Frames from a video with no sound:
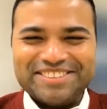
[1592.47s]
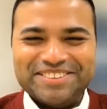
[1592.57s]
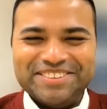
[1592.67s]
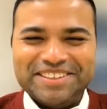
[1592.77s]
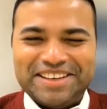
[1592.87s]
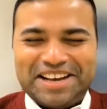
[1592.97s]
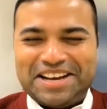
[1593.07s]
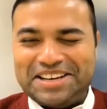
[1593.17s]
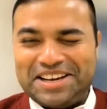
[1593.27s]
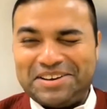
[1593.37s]
So
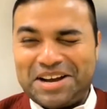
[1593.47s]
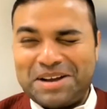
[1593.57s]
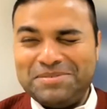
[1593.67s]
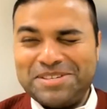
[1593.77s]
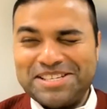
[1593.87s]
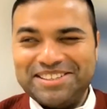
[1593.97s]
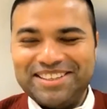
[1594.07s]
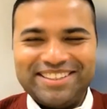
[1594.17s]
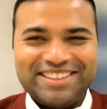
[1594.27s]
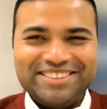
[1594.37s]
I'm
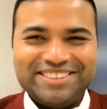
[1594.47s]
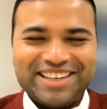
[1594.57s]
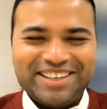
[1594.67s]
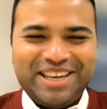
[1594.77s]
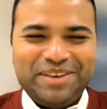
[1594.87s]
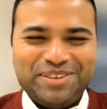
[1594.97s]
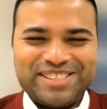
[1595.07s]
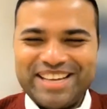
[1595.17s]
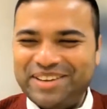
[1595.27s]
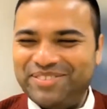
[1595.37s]
still, kind of keep a
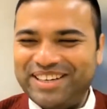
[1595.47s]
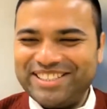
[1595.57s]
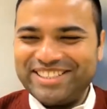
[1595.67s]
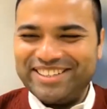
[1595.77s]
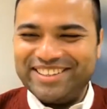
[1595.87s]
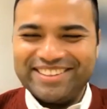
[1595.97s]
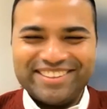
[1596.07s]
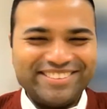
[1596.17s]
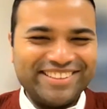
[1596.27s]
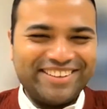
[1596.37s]
stake in my
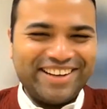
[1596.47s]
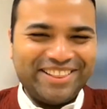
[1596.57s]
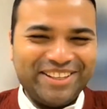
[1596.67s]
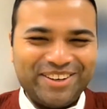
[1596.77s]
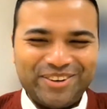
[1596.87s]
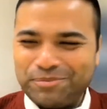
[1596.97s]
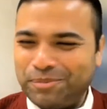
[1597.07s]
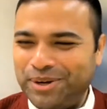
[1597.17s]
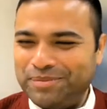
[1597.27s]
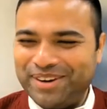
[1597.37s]
shell, and I
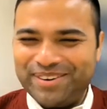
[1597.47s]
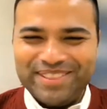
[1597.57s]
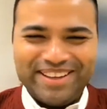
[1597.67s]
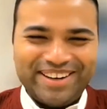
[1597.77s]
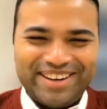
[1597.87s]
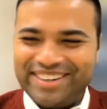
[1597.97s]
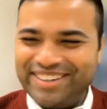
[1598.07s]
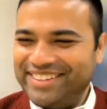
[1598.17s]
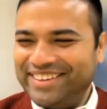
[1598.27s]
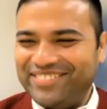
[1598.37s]
poem here and there.
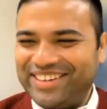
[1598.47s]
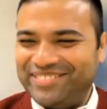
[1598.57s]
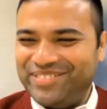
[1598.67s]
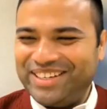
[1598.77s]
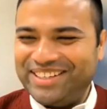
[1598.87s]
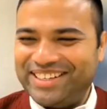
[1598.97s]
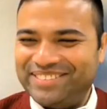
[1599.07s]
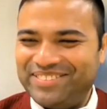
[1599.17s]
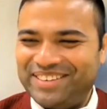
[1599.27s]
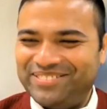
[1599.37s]
But
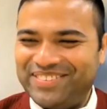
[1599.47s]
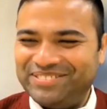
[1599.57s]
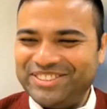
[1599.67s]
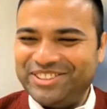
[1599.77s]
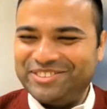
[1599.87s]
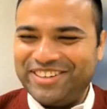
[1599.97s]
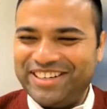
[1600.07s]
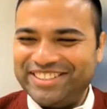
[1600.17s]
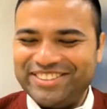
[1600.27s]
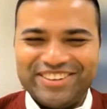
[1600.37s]
I'm too
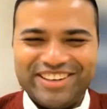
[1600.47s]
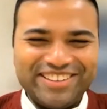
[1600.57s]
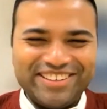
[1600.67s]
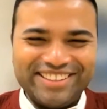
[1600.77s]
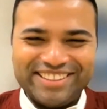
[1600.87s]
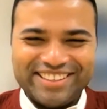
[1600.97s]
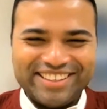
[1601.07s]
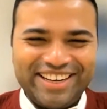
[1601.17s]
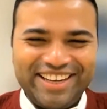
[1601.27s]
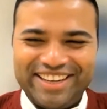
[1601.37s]
afraid to go out and
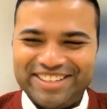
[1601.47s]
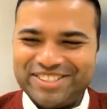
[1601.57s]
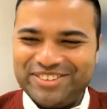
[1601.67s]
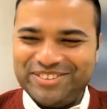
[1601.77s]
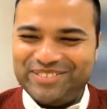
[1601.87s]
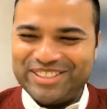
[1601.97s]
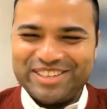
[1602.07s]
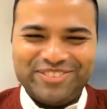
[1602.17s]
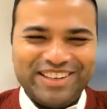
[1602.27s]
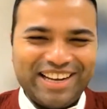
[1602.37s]
get AIs to do it
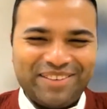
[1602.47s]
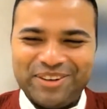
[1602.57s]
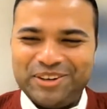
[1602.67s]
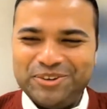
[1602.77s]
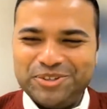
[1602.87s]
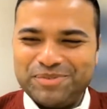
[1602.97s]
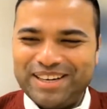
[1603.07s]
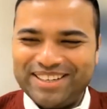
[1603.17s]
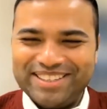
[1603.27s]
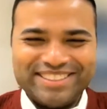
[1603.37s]
because I feel like I'm going to lose
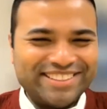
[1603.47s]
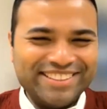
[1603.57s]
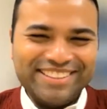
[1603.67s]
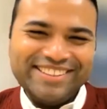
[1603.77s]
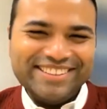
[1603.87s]
my touch.